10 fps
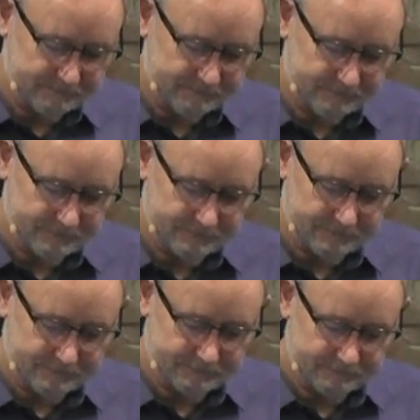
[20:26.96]

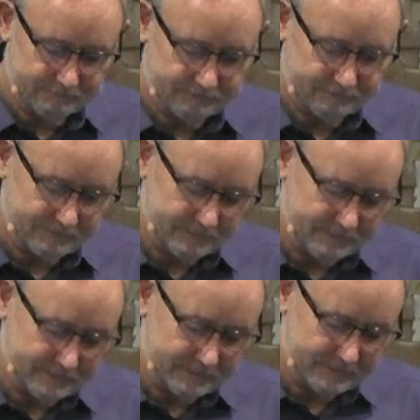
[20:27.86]

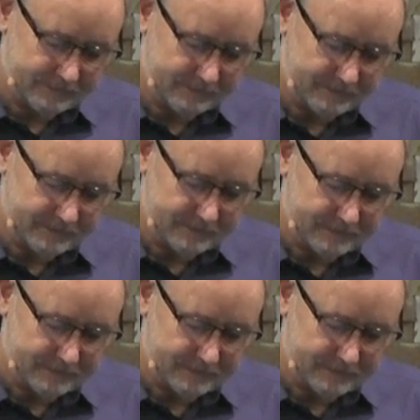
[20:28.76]
Nothing is said.